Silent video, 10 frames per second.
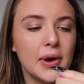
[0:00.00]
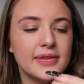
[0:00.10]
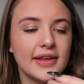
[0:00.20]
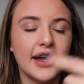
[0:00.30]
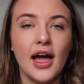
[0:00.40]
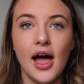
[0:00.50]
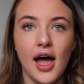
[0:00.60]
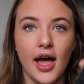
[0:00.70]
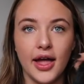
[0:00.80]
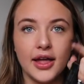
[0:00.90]
but it's like
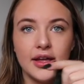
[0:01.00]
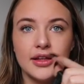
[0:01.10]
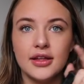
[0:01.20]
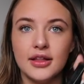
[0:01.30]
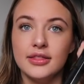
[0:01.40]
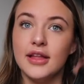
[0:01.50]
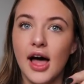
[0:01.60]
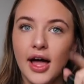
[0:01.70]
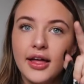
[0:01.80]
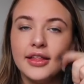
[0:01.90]

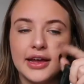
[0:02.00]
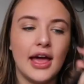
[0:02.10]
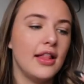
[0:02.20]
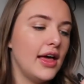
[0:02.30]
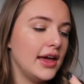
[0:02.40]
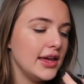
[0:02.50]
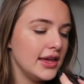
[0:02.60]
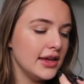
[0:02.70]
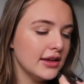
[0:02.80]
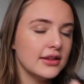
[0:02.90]
like
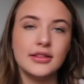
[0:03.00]
L-I-E